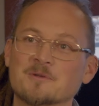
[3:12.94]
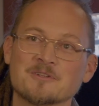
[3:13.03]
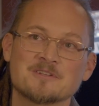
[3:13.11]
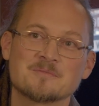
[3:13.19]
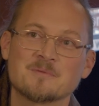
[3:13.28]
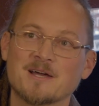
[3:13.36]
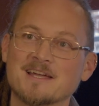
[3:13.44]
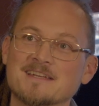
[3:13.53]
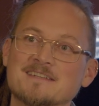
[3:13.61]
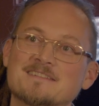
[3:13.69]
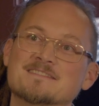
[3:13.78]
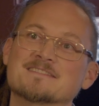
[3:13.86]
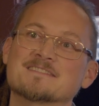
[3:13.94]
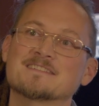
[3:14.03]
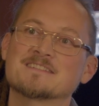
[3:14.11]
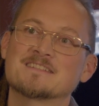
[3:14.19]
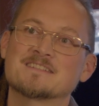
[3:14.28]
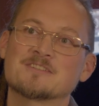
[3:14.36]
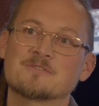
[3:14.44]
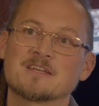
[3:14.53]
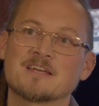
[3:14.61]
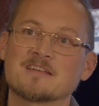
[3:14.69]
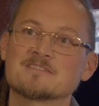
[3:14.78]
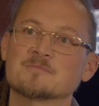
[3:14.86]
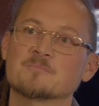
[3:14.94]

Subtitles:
building bikes and doing custom